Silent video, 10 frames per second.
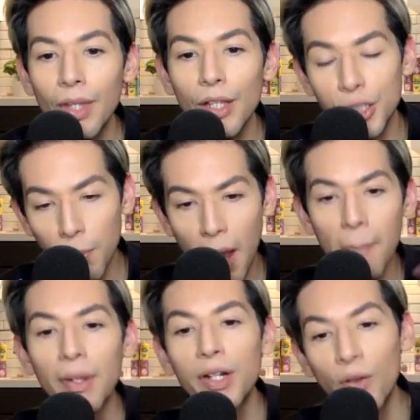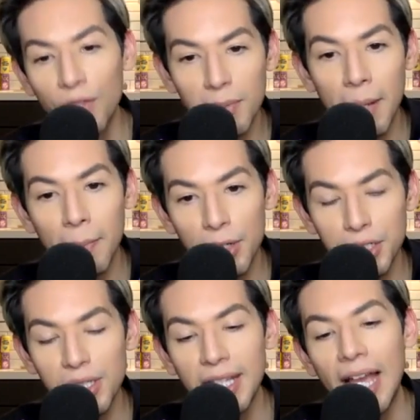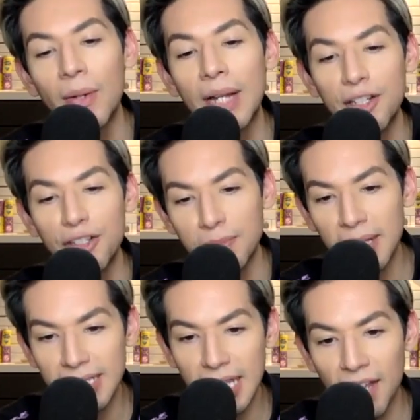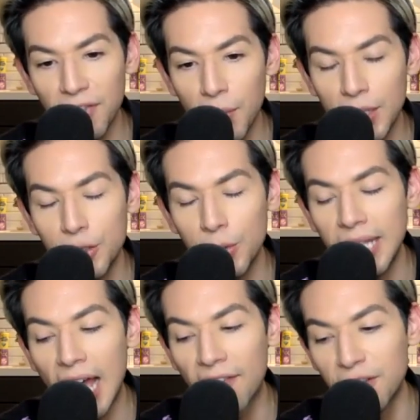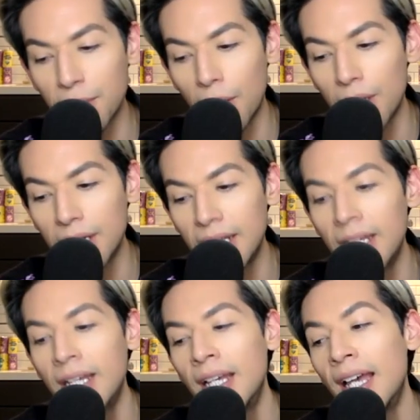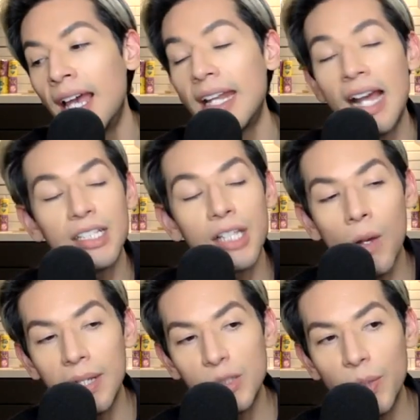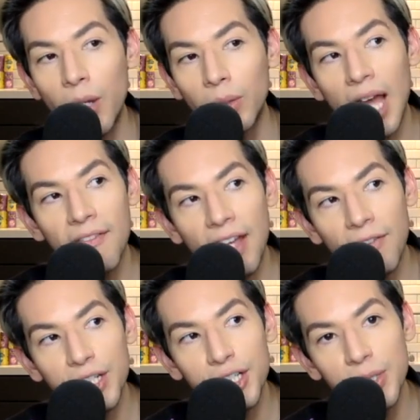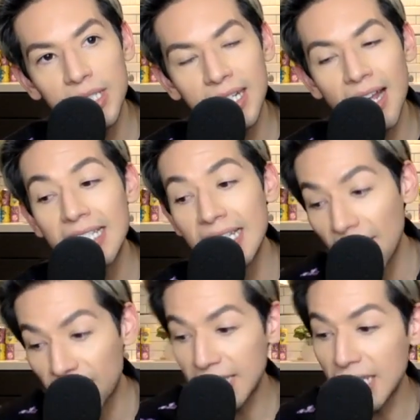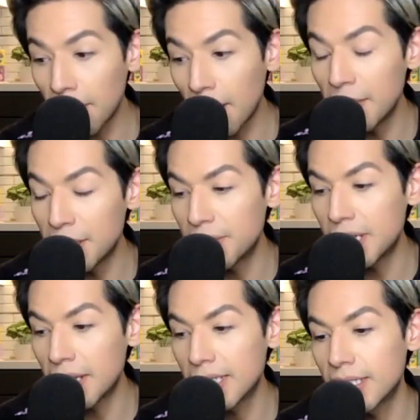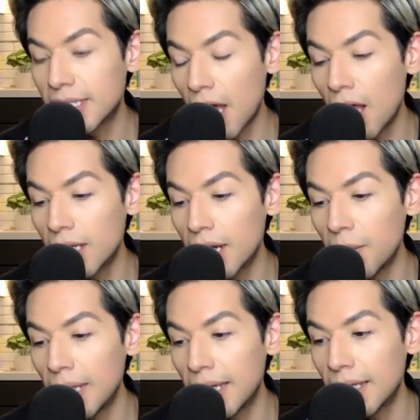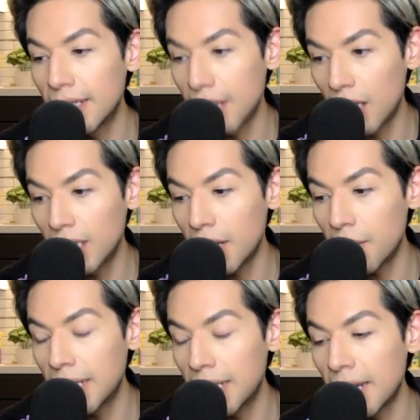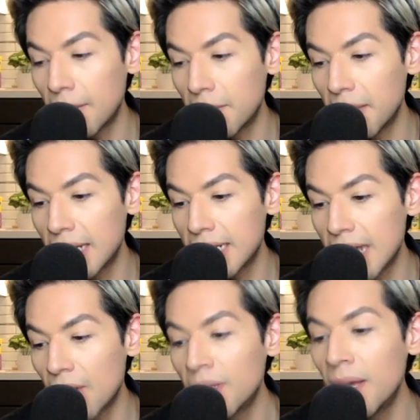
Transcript: so pop on over to my personal account at Just Plain Zack if you want to join the after party. And as always, we go live every Tuesday nights, except for this upcoming Tuesday because it's the holiday week, holiday week, and I'm going to be out of town.